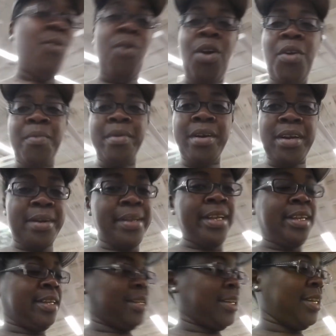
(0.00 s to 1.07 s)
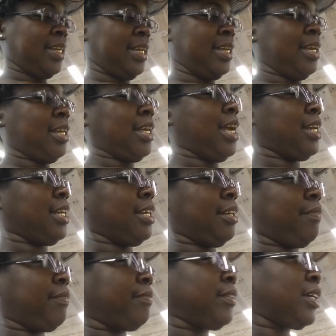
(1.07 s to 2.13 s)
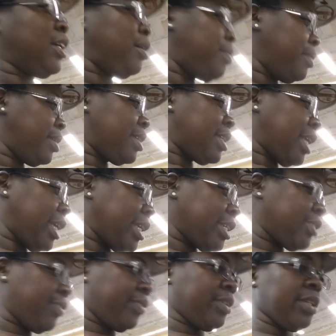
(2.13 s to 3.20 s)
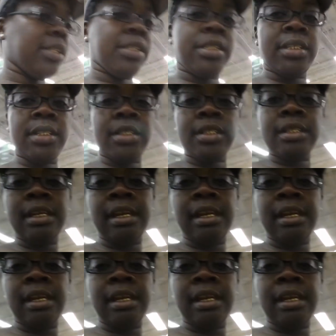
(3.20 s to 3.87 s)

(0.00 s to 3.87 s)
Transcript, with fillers: Walmart. Got to get a couple of things for uh,